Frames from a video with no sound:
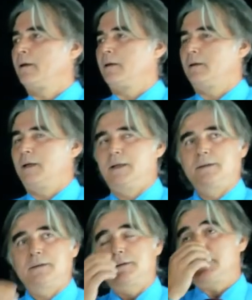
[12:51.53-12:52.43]
Land
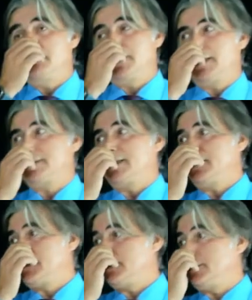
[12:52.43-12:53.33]
is a very
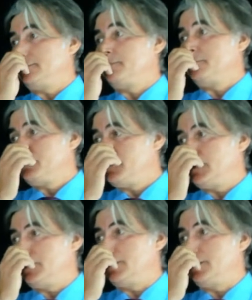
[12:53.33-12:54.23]
essential
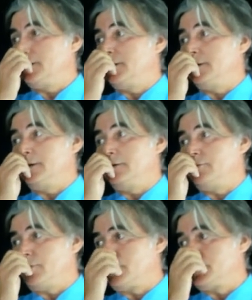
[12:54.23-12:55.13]

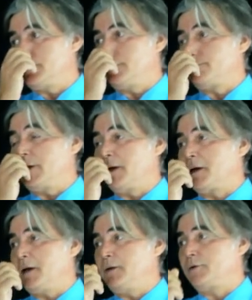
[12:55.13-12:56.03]
for the
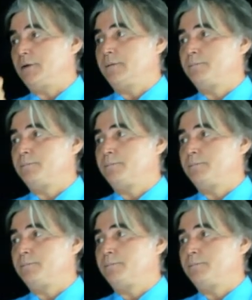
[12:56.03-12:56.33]
agriculture.